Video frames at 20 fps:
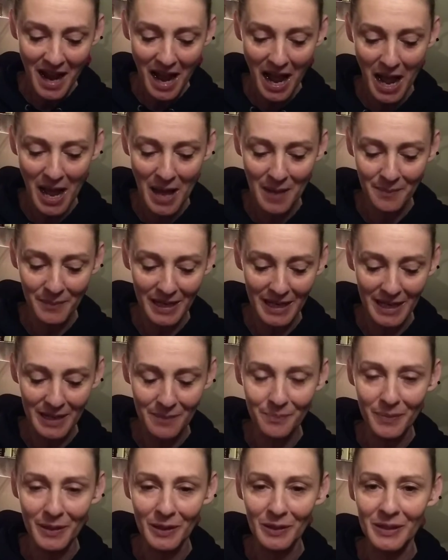
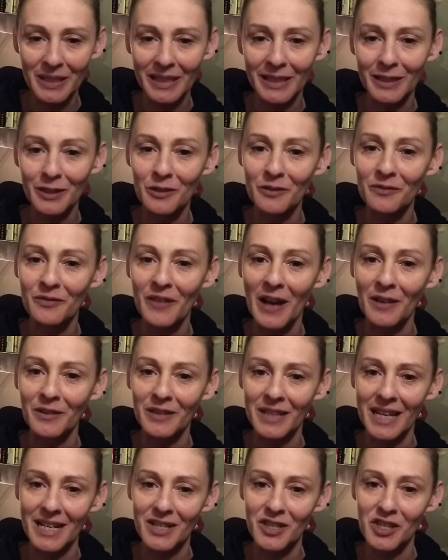And building new
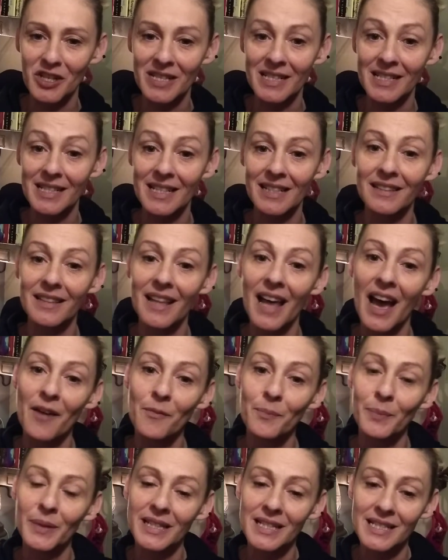foundations in
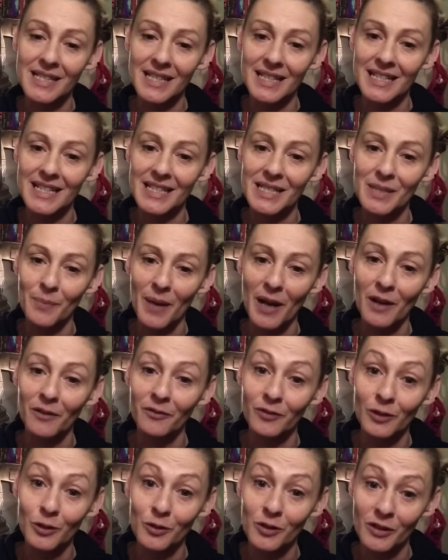love, because it is
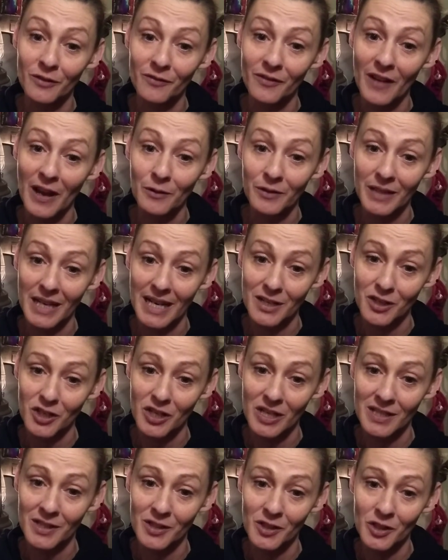about future
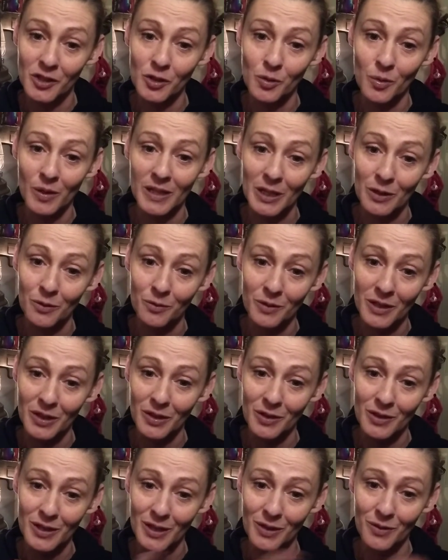foundations,
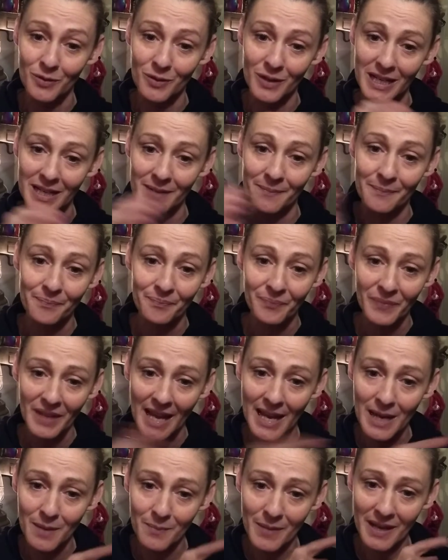2333,
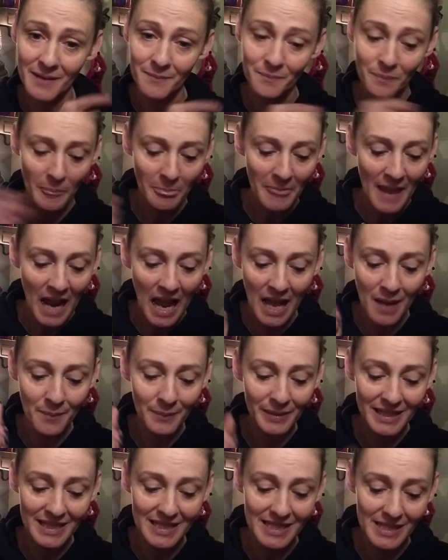amen.
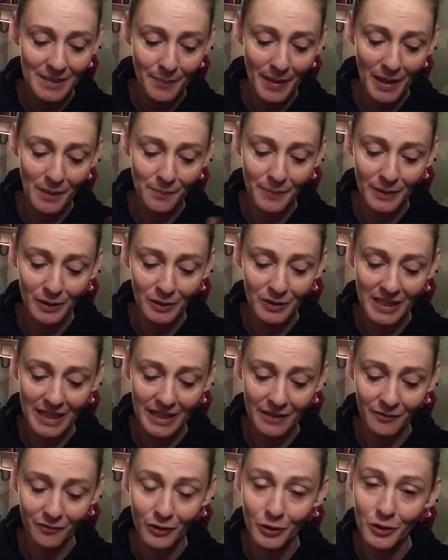It is about
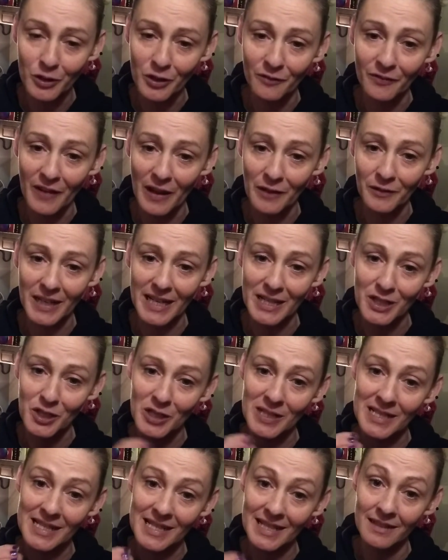building future
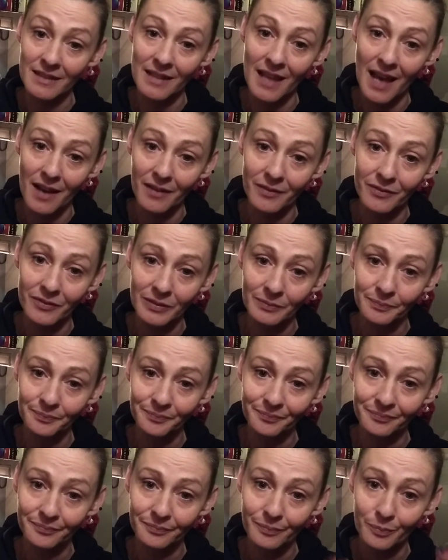foundations in love,
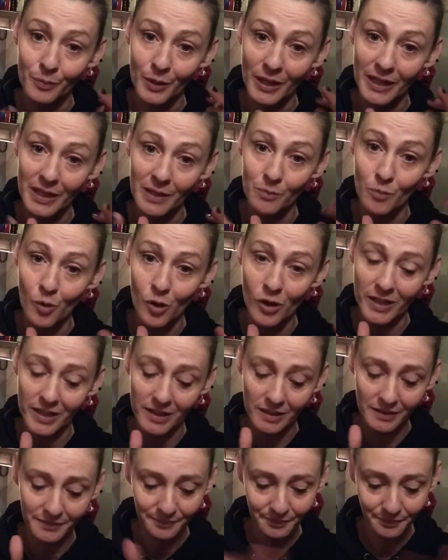brick and
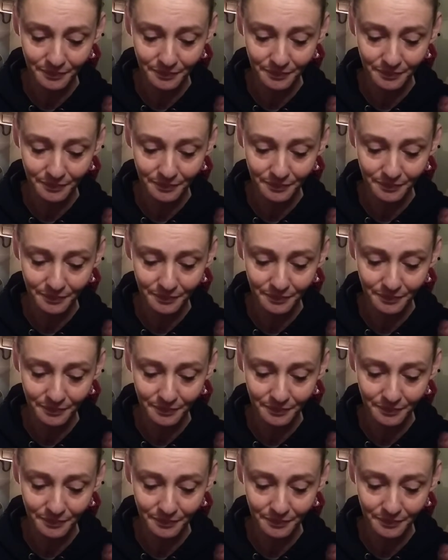mortar.